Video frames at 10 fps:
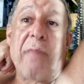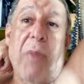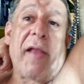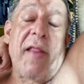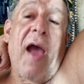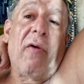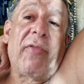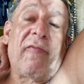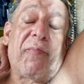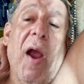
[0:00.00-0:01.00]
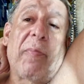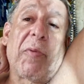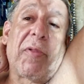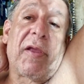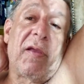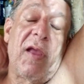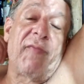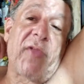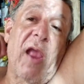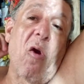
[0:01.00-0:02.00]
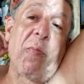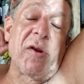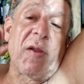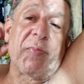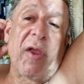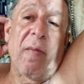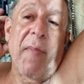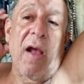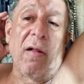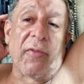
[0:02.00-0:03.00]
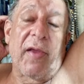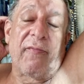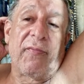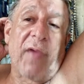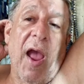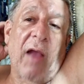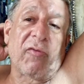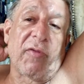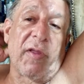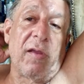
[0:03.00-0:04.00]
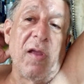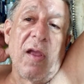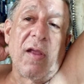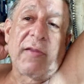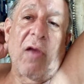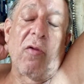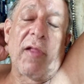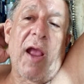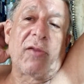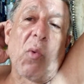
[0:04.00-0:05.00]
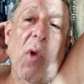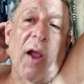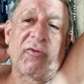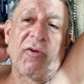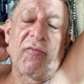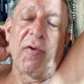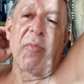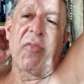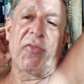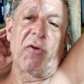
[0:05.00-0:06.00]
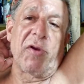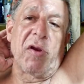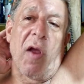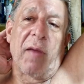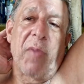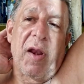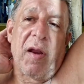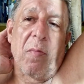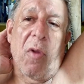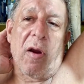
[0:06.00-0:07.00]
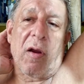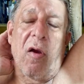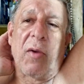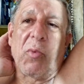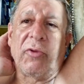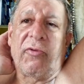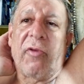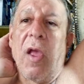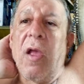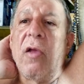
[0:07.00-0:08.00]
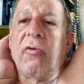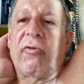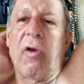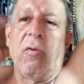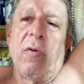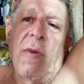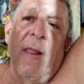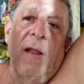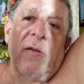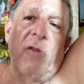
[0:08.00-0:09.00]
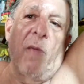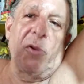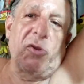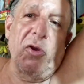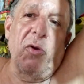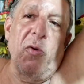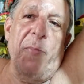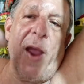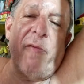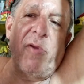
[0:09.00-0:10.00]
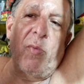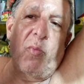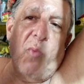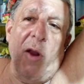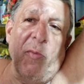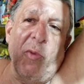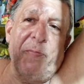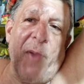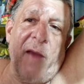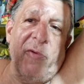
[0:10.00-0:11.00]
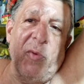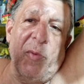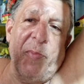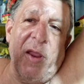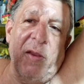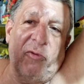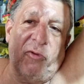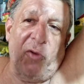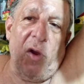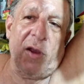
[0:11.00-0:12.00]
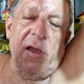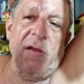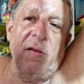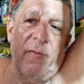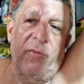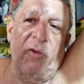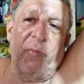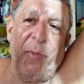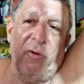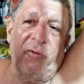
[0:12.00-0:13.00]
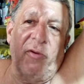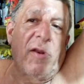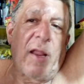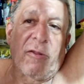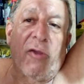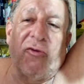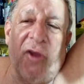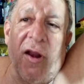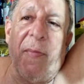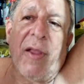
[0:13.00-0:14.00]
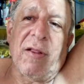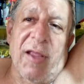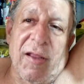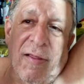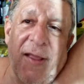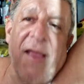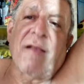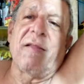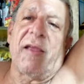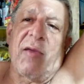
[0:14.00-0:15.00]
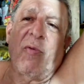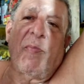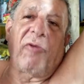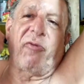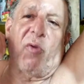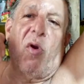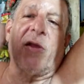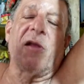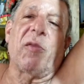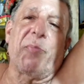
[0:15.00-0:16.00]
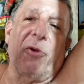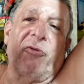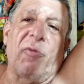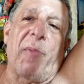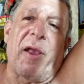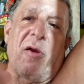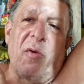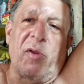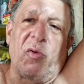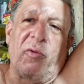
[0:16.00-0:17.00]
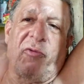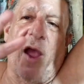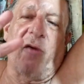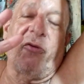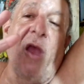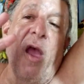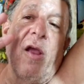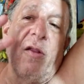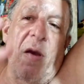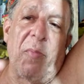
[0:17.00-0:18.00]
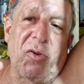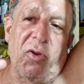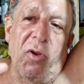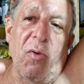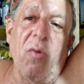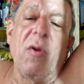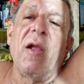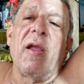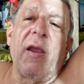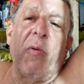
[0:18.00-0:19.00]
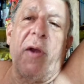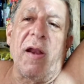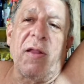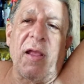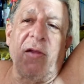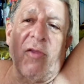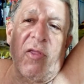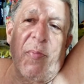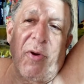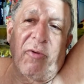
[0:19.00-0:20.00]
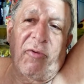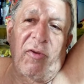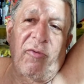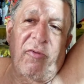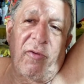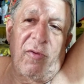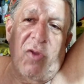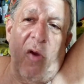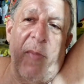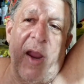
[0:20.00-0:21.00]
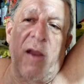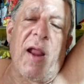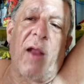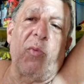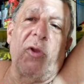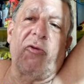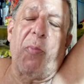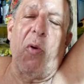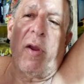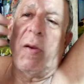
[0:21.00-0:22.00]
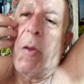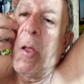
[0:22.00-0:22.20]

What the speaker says: now they've probably, if they opened up their mail, they only had to watch it from the 39-minute mark onwards. So number two, Barry would be stalking this person. Legitimately, legally, he would be stalking the person by going to his house. Number two, he would enter into the person's domain, at which point